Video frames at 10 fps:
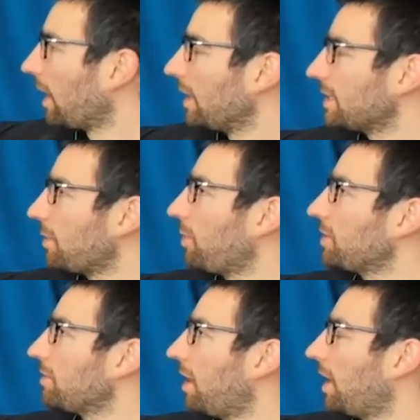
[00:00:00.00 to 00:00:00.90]
Is there a way
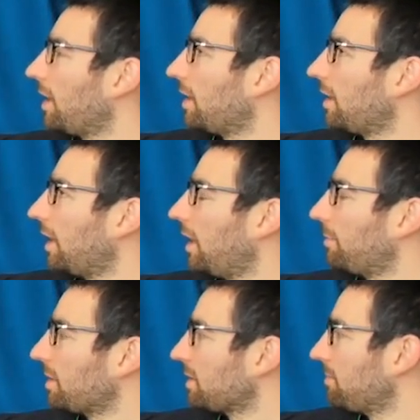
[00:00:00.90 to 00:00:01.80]
to hire
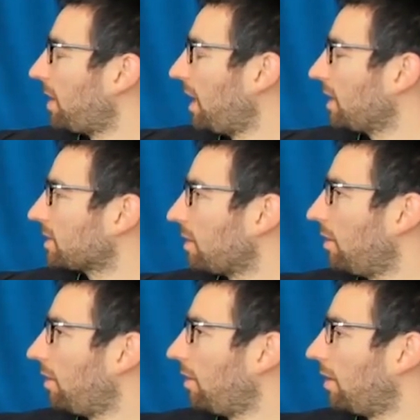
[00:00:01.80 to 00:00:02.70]
mountain bikes
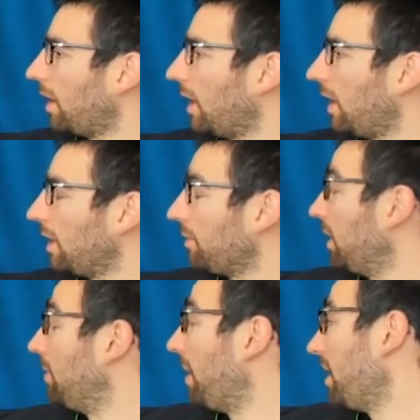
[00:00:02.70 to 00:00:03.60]
or even
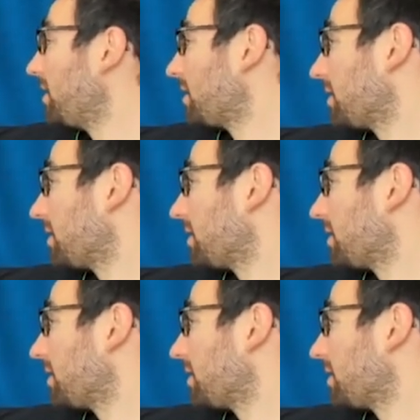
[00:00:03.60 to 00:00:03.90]
e-bikes?